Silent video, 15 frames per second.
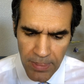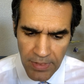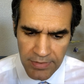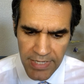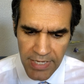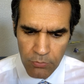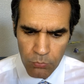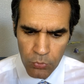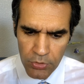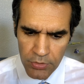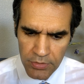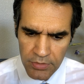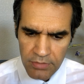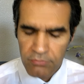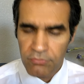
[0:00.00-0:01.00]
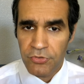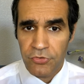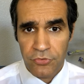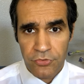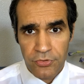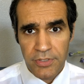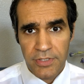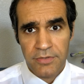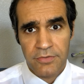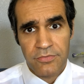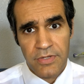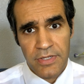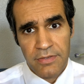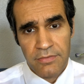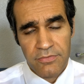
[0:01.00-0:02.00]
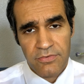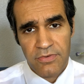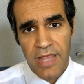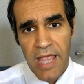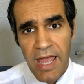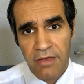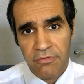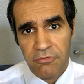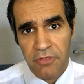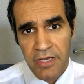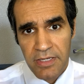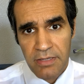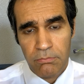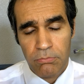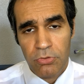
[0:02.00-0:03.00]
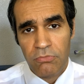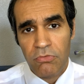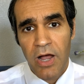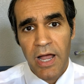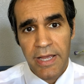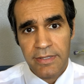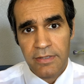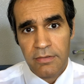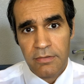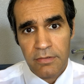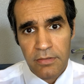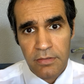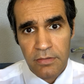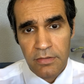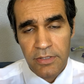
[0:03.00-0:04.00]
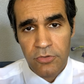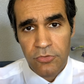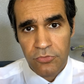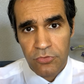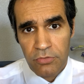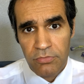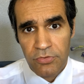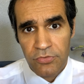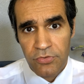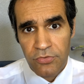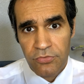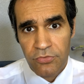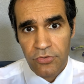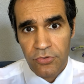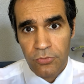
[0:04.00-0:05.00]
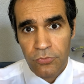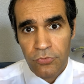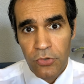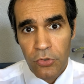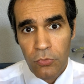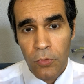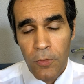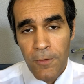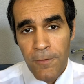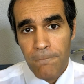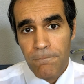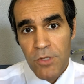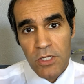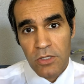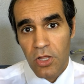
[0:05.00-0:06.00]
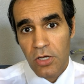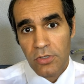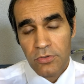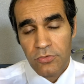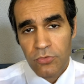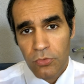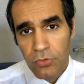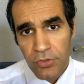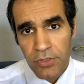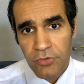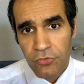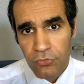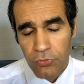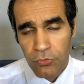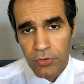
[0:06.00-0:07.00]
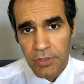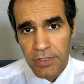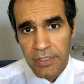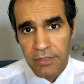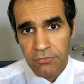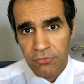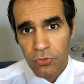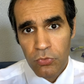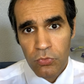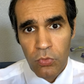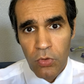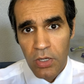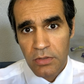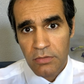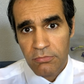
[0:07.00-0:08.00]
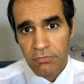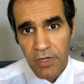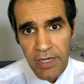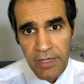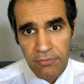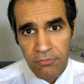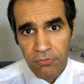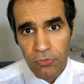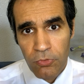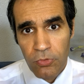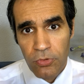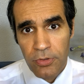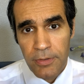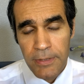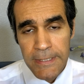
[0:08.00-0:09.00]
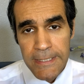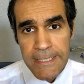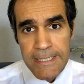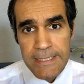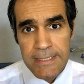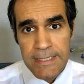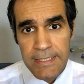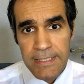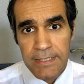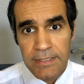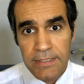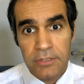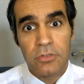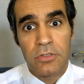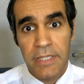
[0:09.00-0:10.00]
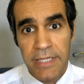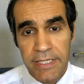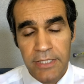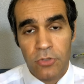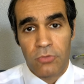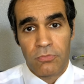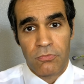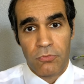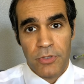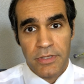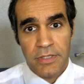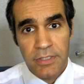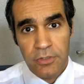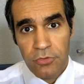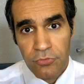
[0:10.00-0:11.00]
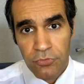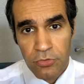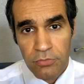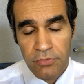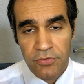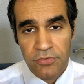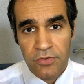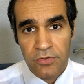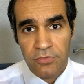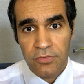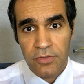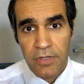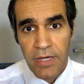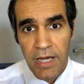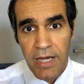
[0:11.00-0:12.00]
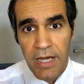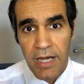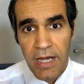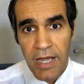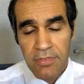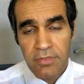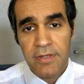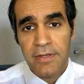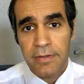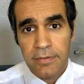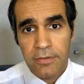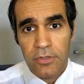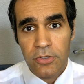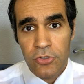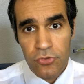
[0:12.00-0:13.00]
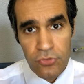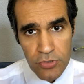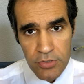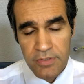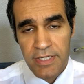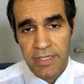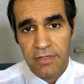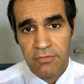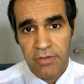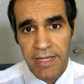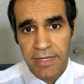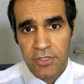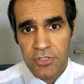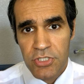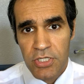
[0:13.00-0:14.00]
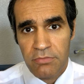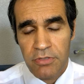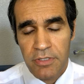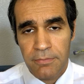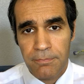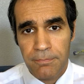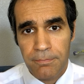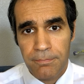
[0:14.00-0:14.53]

network of attorneys and staff that can provide legal services to you. So Long story short, if you qualify for uh, legal aid or free legal services, I think you should take advantage of it.